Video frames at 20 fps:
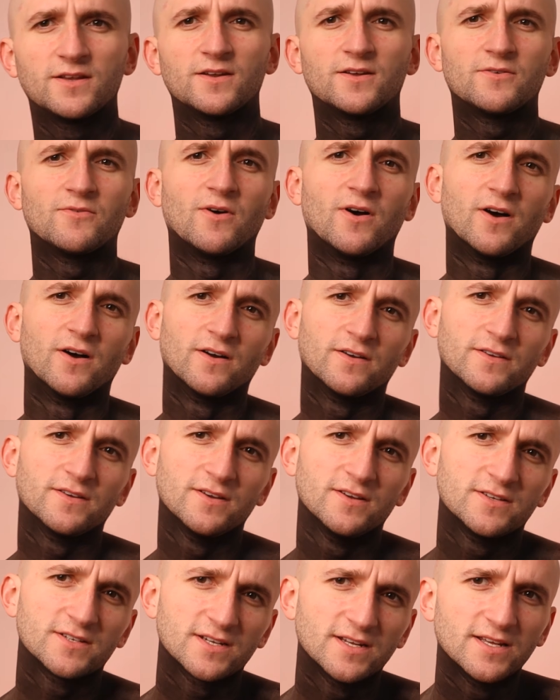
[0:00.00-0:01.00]
know what?
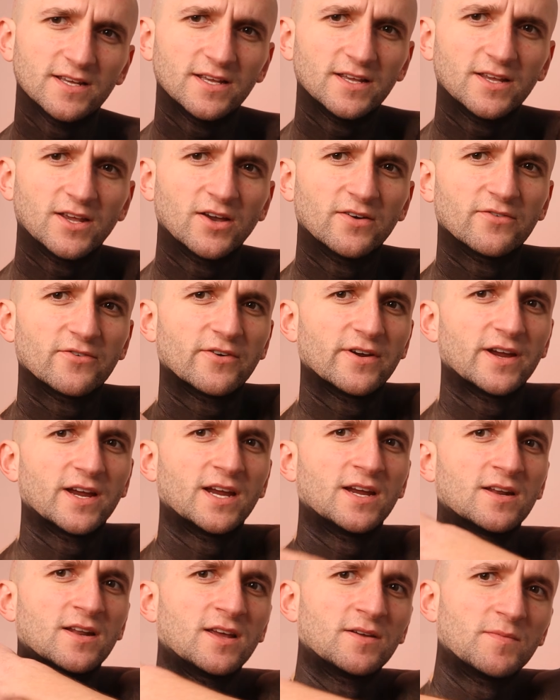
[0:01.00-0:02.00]
Usually
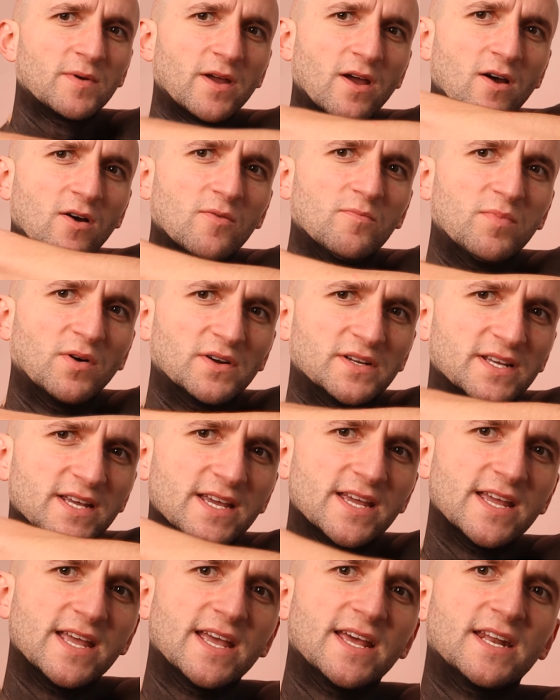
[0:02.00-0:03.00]
covering like my whole
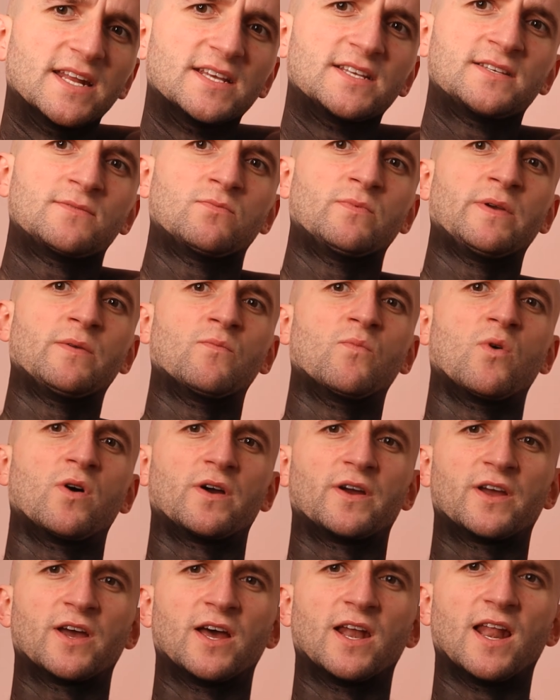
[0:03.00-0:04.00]
body in
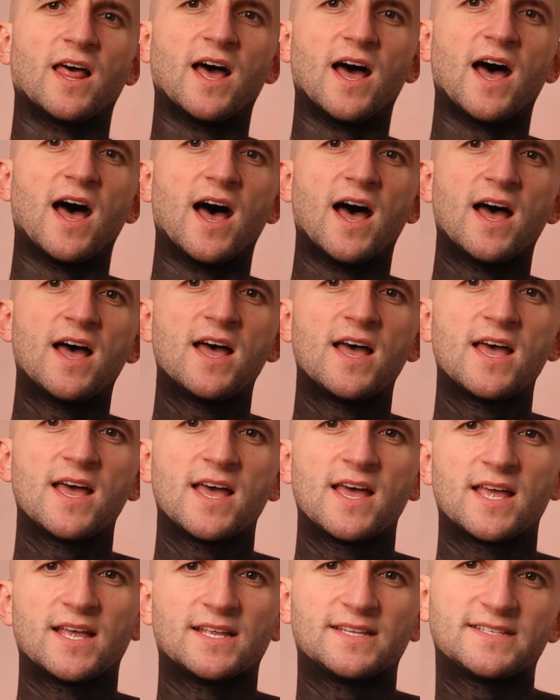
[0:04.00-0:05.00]
one colour
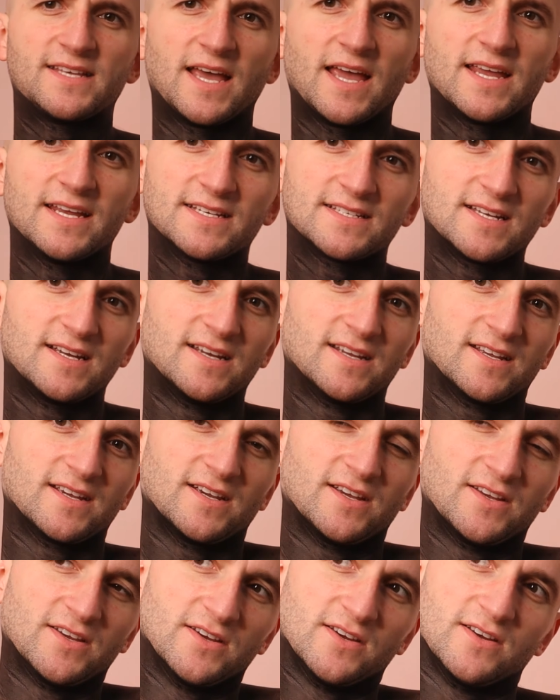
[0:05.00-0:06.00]
takes like
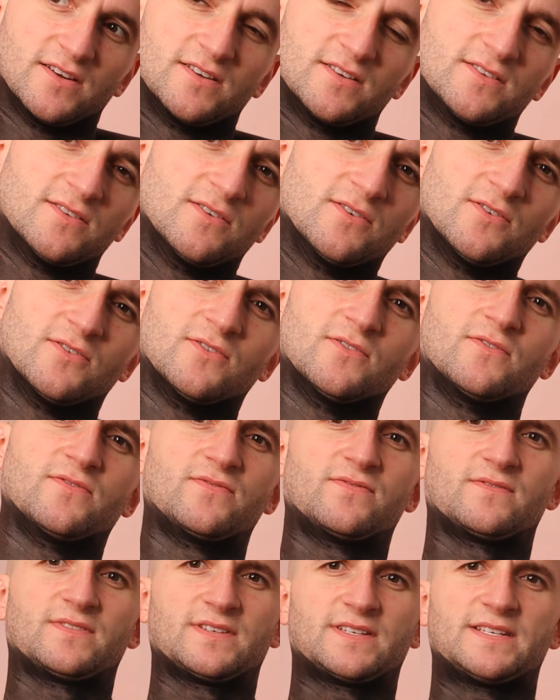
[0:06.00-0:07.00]
a good sort of
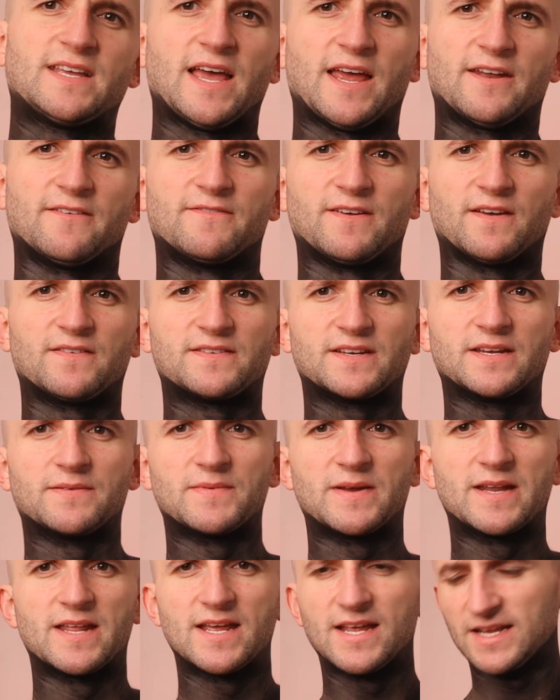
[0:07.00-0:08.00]
10-15
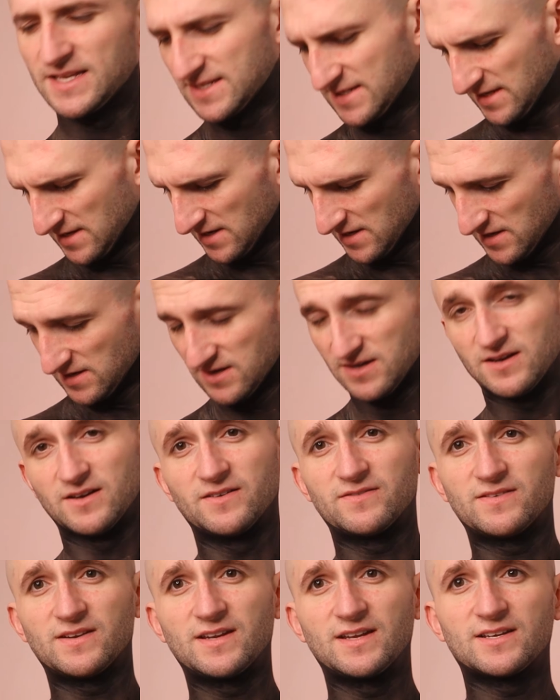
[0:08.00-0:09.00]
minutes.
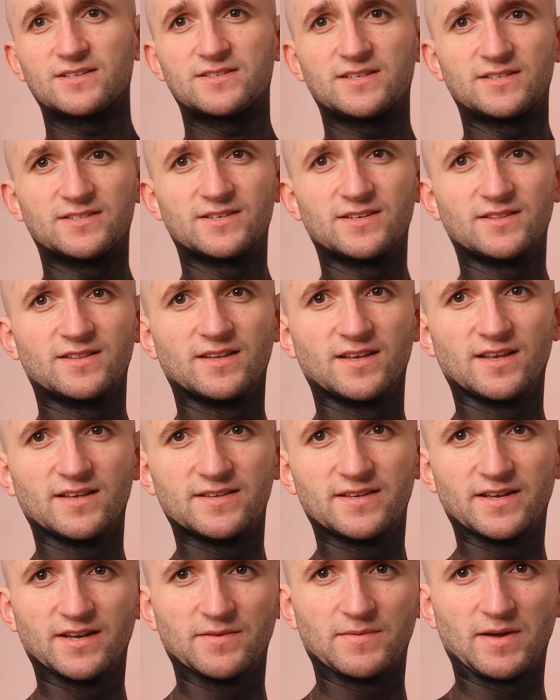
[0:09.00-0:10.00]
I've literally done this
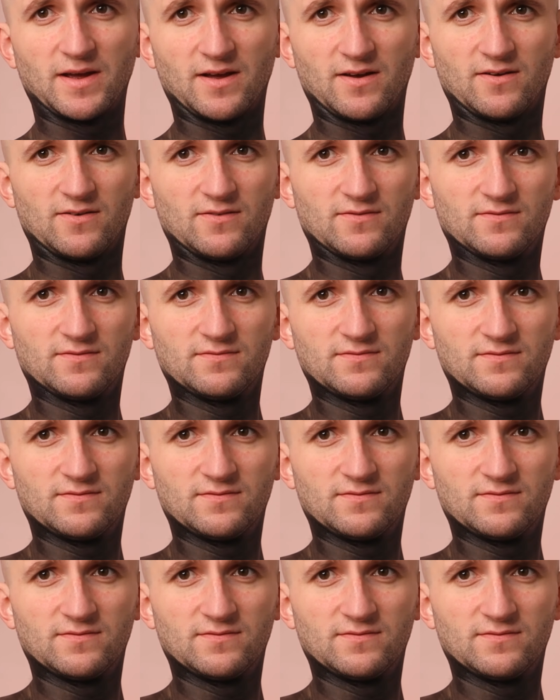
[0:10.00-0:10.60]
in about